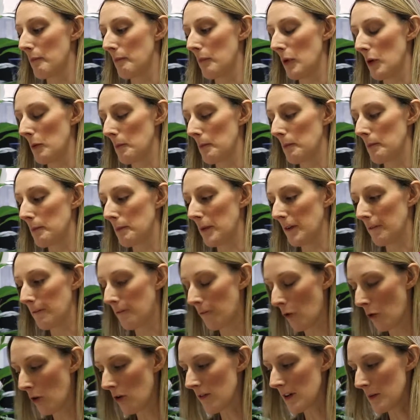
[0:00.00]
But
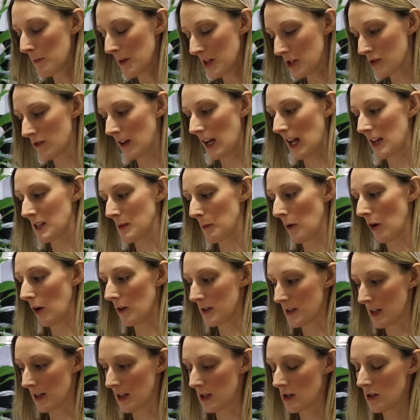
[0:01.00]
before administering
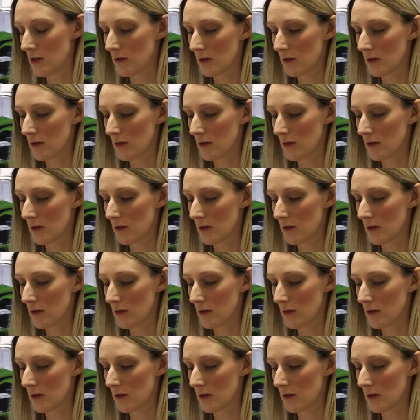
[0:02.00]
antibiotics,